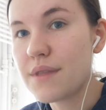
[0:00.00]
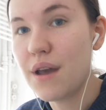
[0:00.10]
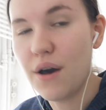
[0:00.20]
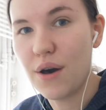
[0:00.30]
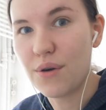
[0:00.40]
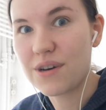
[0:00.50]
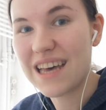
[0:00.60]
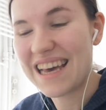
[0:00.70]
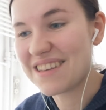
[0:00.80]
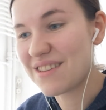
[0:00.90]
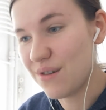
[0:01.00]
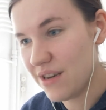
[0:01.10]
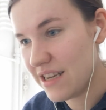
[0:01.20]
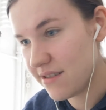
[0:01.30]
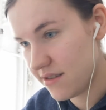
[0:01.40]
Okay, so
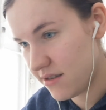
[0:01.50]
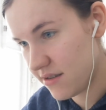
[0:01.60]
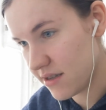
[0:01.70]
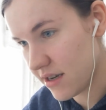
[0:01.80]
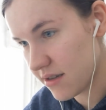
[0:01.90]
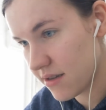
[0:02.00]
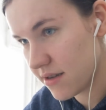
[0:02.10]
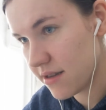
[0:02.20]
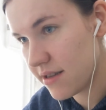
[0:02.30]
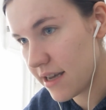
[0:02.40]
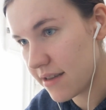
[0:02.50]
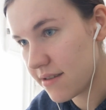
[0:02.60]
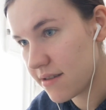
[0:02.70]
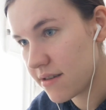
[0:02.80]
let's start the test.